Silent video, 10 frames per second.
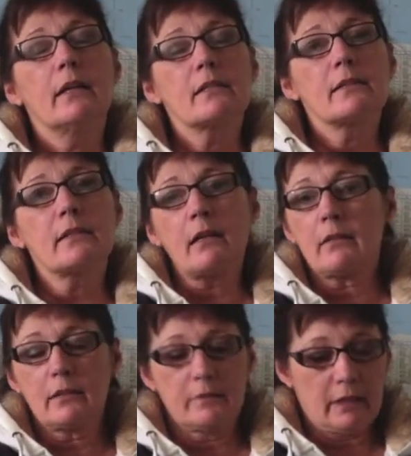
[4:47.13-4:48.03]
It's a
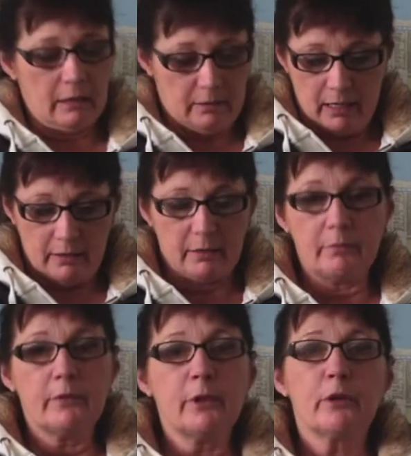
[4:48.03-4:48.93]
start of a
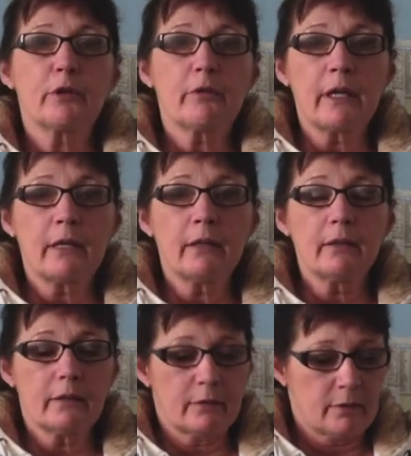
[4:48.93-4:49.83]
new career
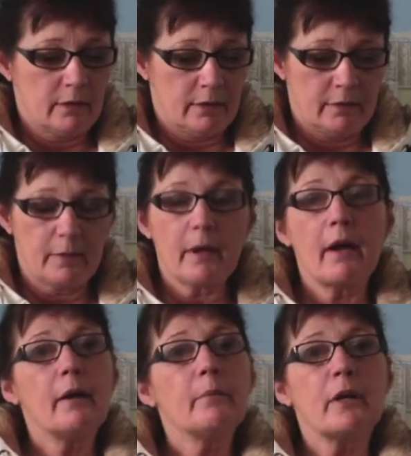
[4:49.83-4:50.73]
or
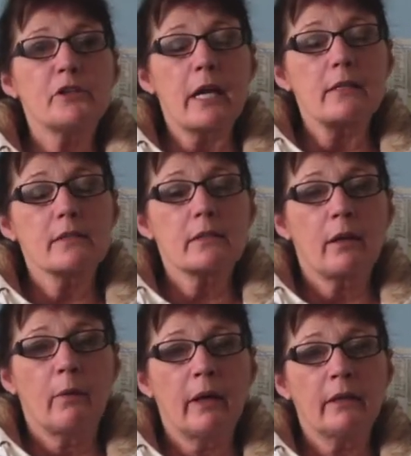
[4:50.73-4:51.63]
a chance to
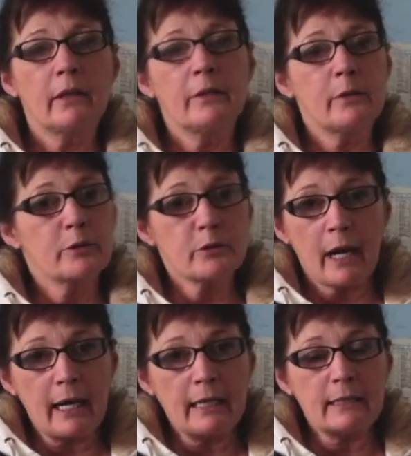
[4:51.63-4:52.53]
go in to do a
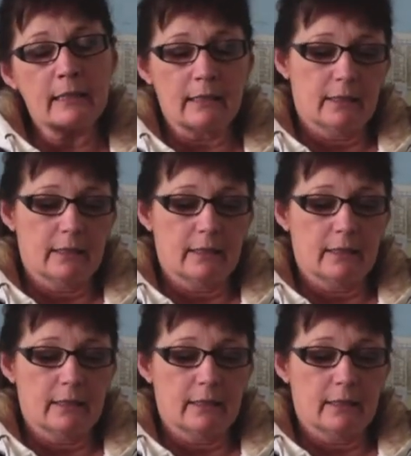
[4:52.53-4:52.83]
trade.